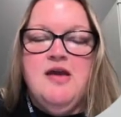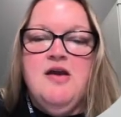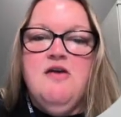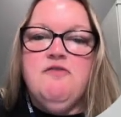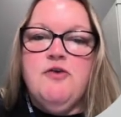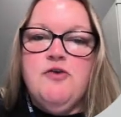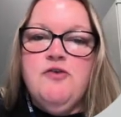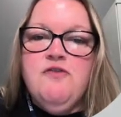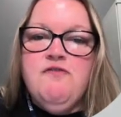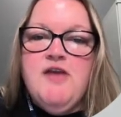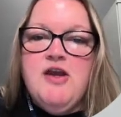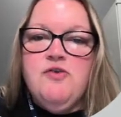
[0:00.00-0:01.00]
First, the
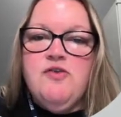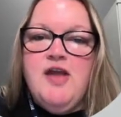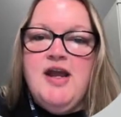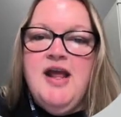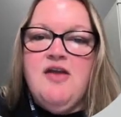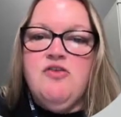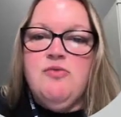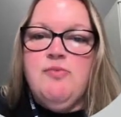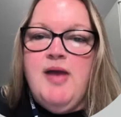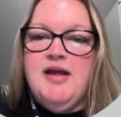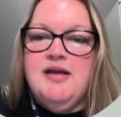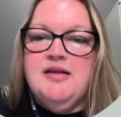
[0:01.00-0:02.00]
phagocyte has to
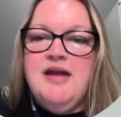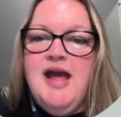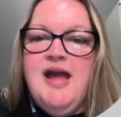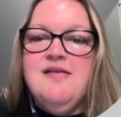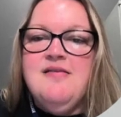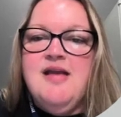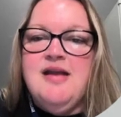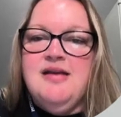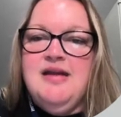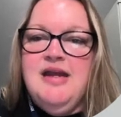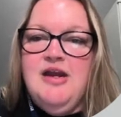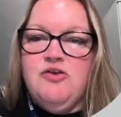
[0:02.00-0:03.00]
recognize and
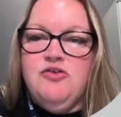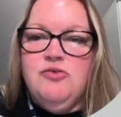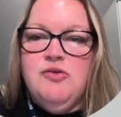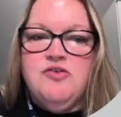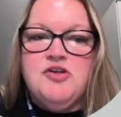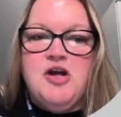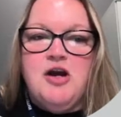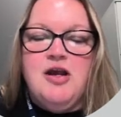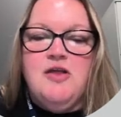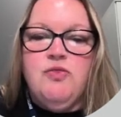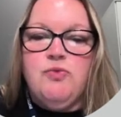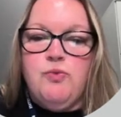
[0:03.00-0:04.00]
adhere to its
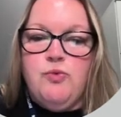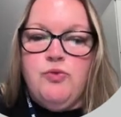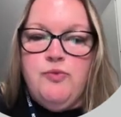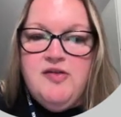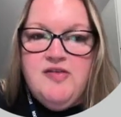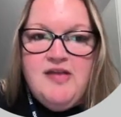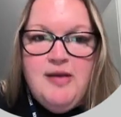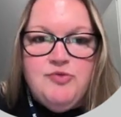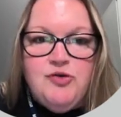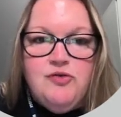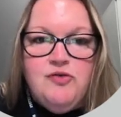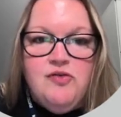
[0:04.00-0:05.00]
target through the
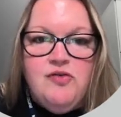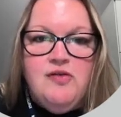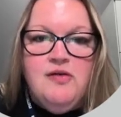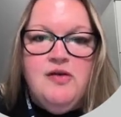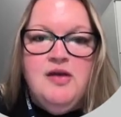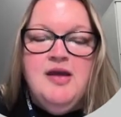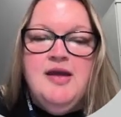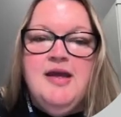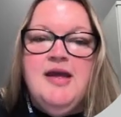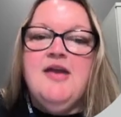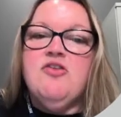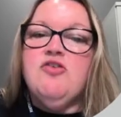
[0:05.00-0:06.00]
receptors.
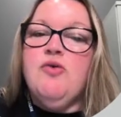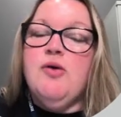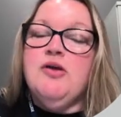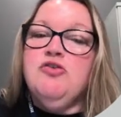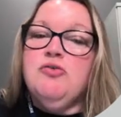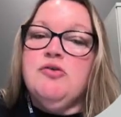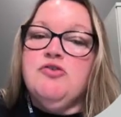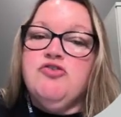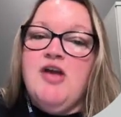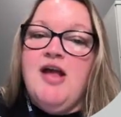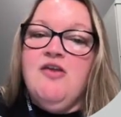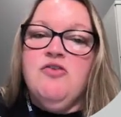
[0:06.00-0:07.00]
It's going to
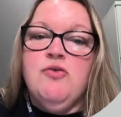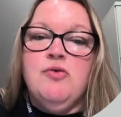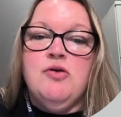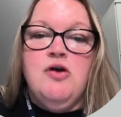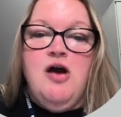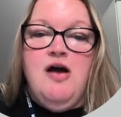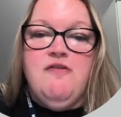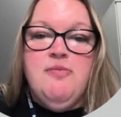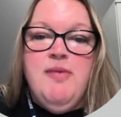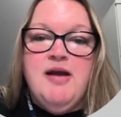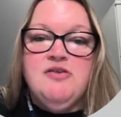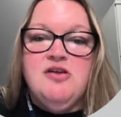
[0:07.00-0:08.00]
ingest or engulf the
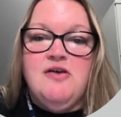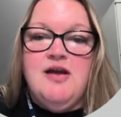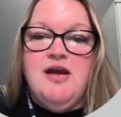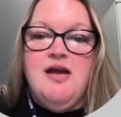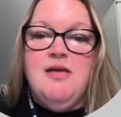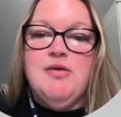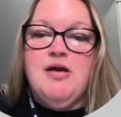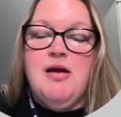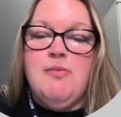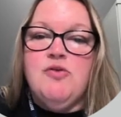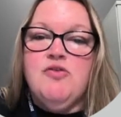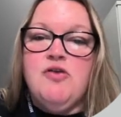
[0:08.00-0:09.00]
bacteria and
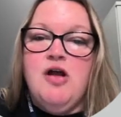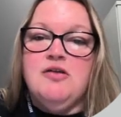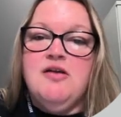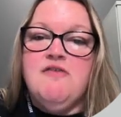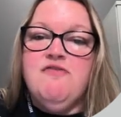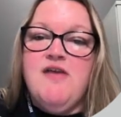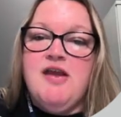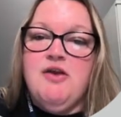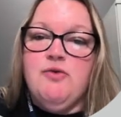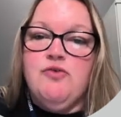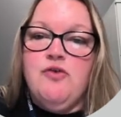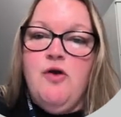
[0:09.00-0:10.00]
become what's called a
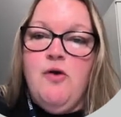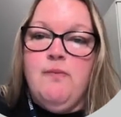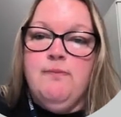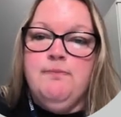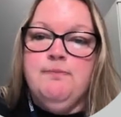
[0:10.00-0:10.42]
phagosome.